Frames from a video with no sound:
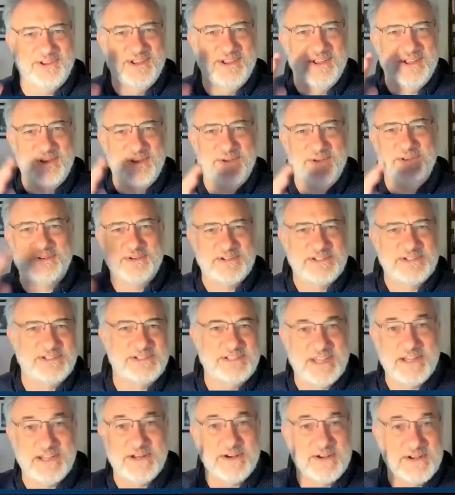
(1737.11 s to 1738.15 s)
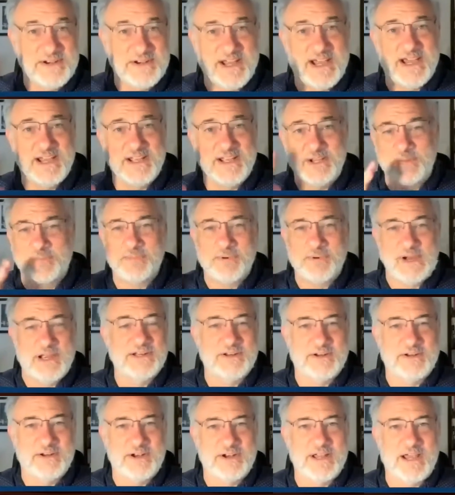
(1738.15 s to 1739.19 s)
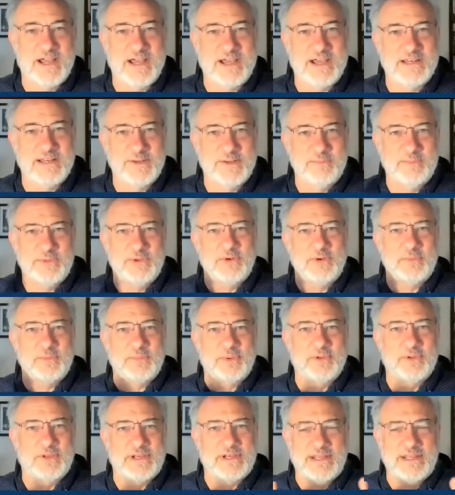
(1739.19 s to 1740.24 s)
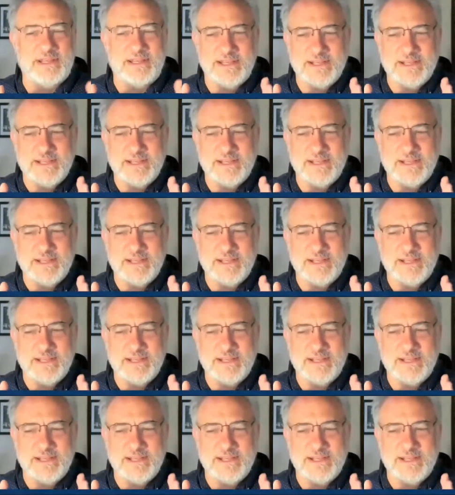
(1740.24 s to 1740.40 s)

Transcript: you're either dead or not you're pregnant or not immutability